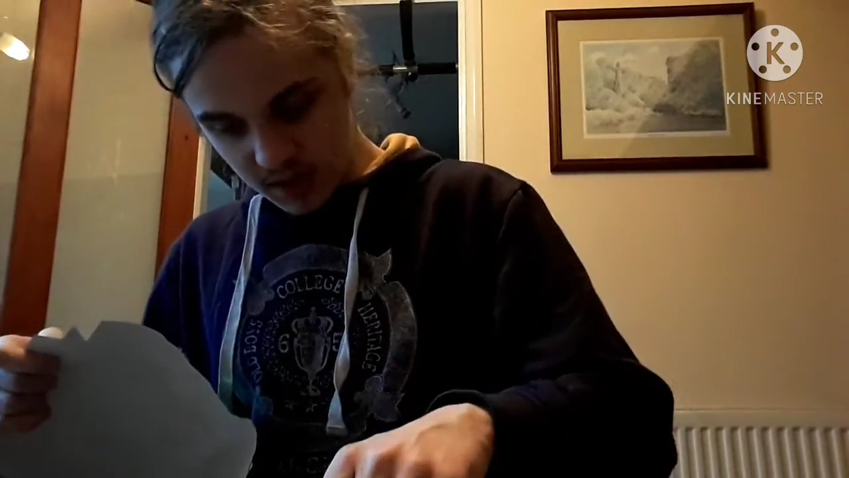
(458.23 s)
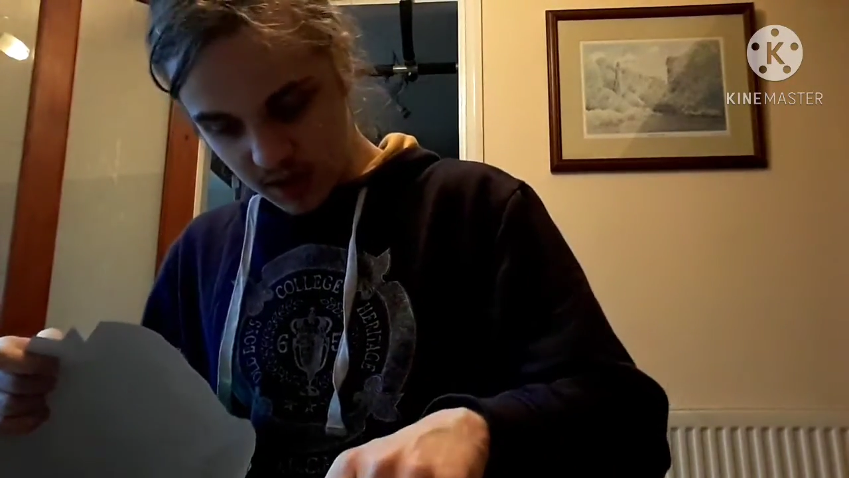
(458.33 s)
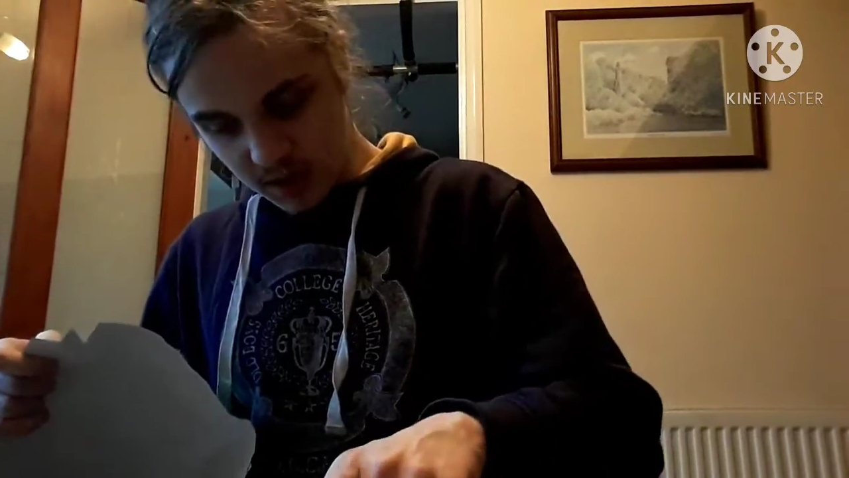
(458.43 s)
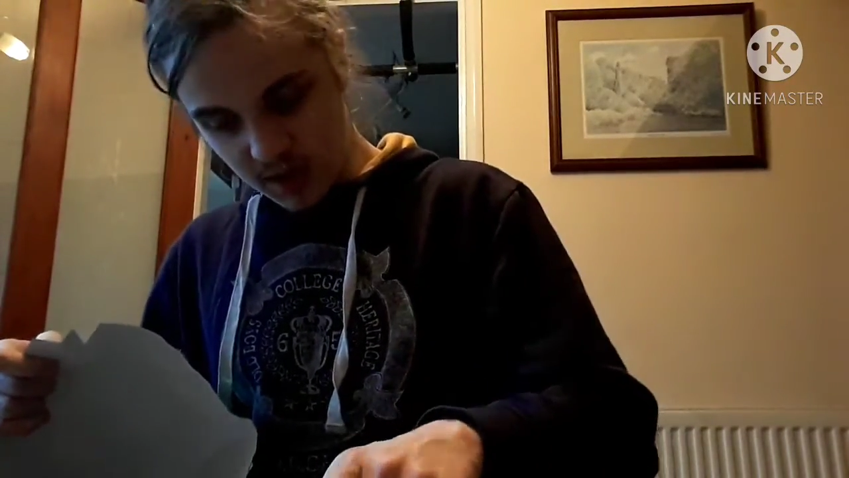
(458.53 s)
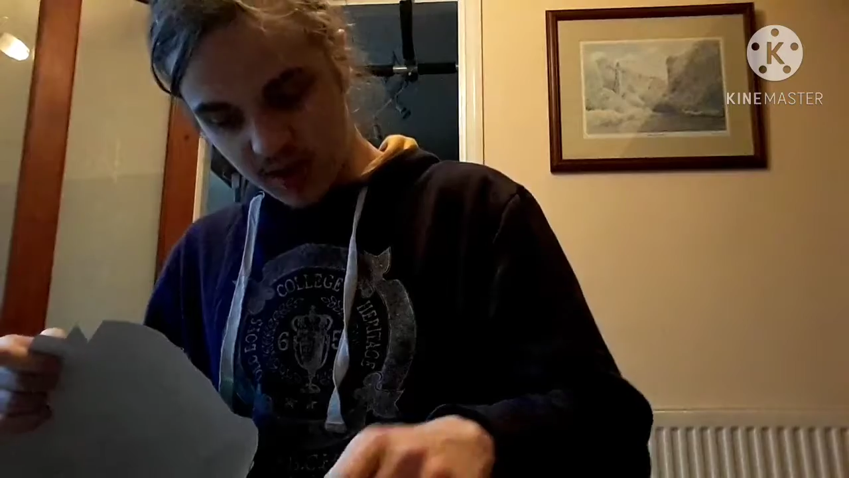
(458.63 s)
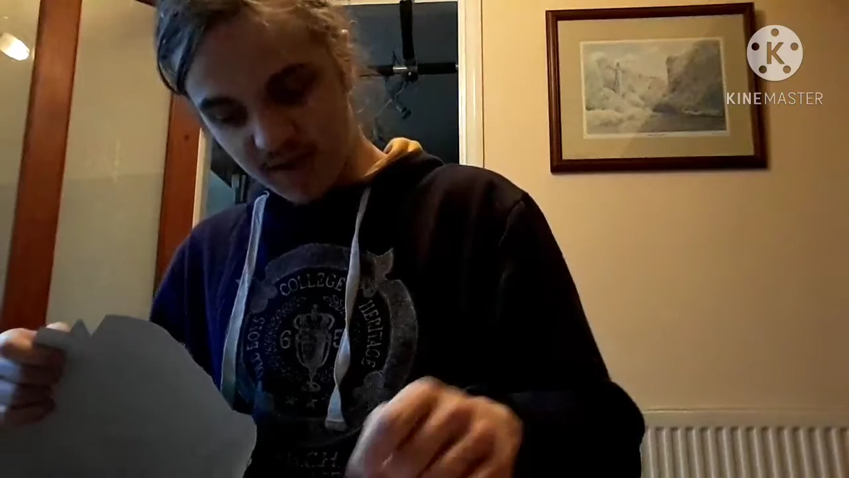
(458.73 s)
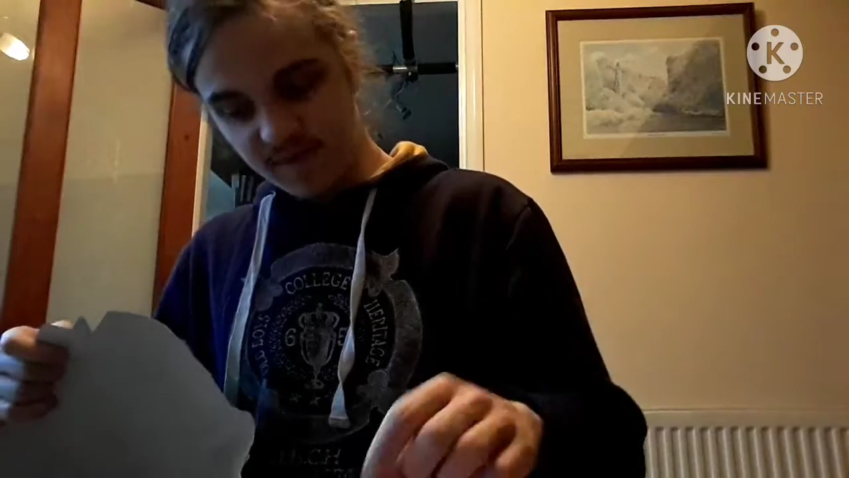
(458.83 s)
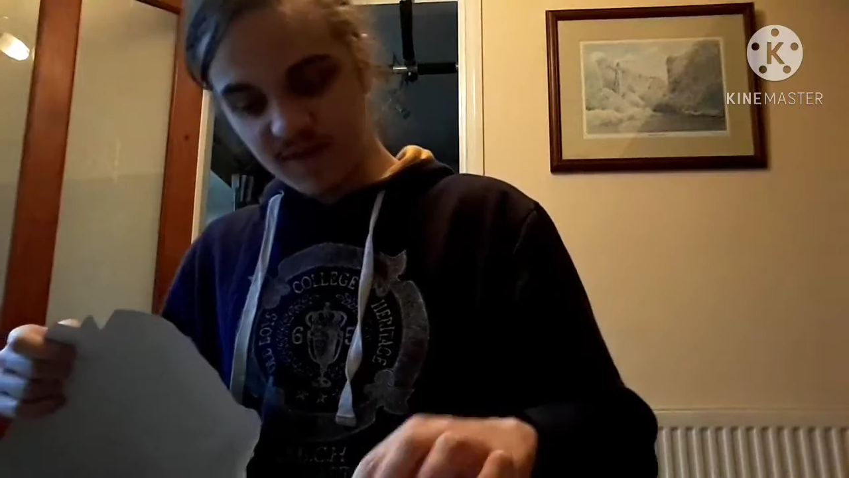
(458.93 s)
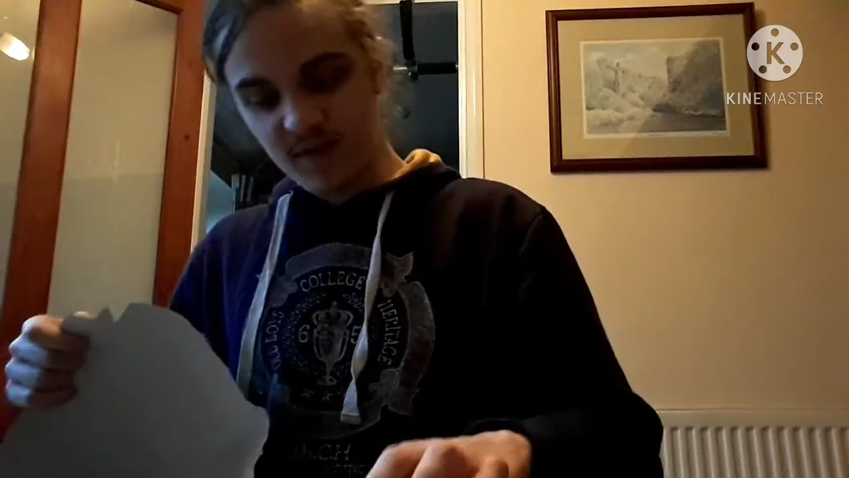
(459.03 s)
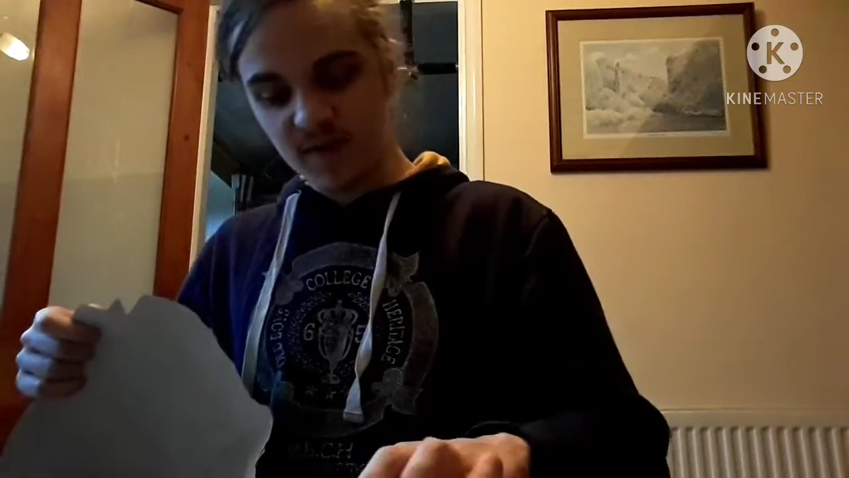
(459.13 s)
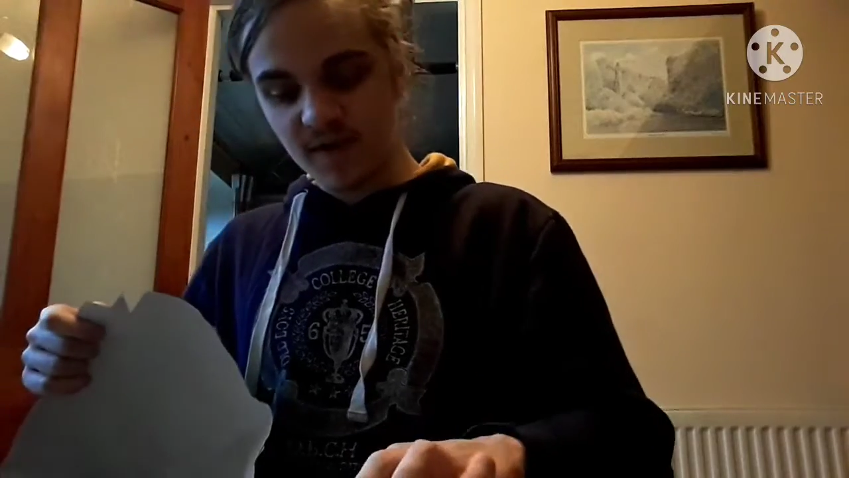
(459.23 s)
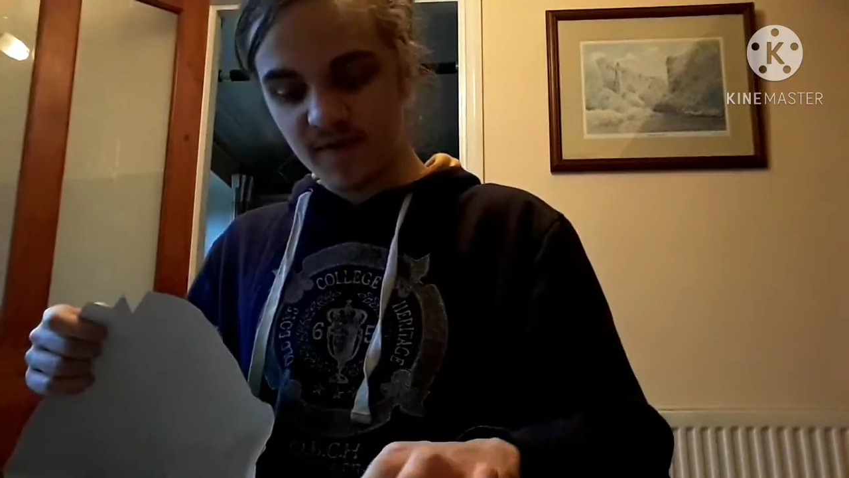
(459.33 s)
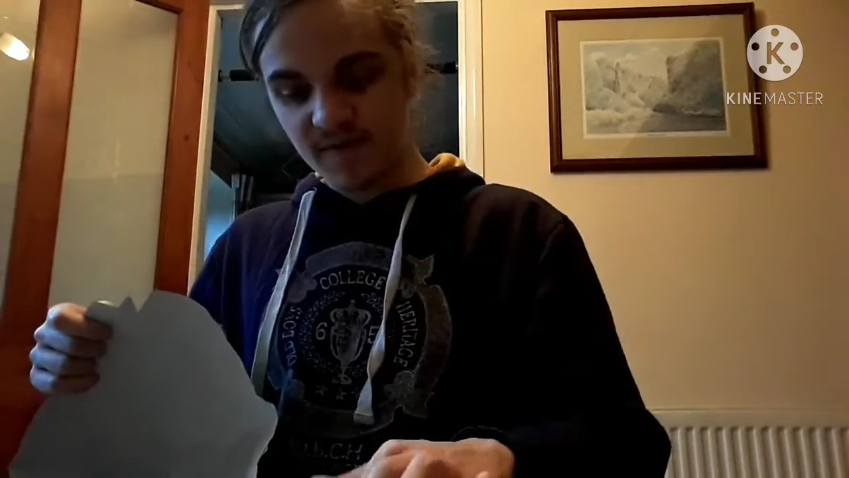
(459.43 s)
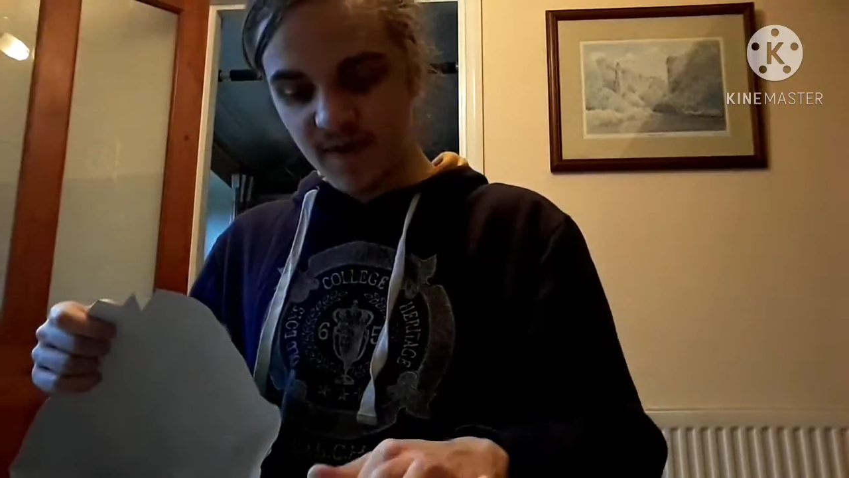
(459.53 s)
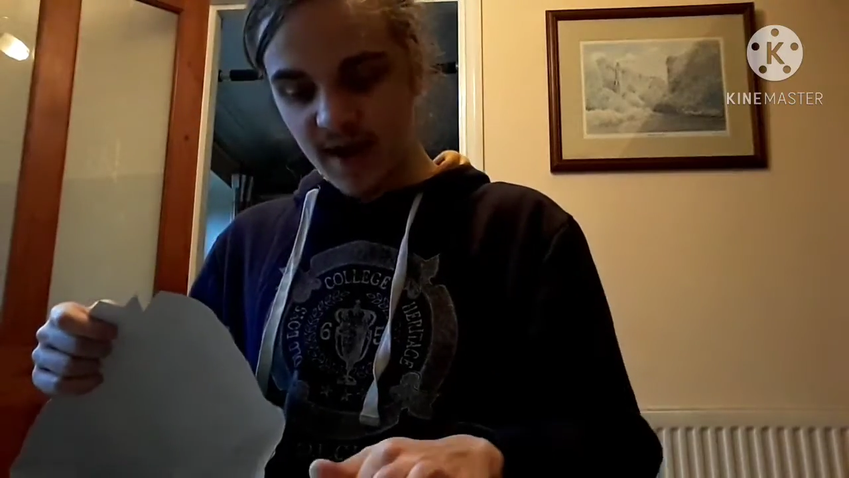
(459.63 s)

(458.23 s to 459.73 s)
deserve love